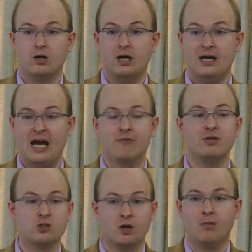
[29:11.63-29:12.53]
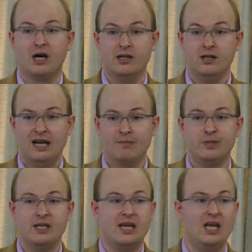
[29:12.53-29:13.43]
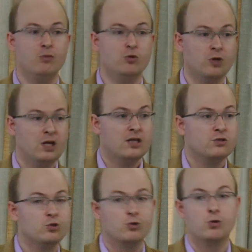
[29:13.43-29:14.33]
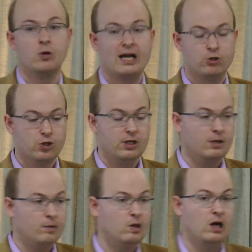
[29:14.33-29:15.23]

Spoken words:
having some money and being able to actually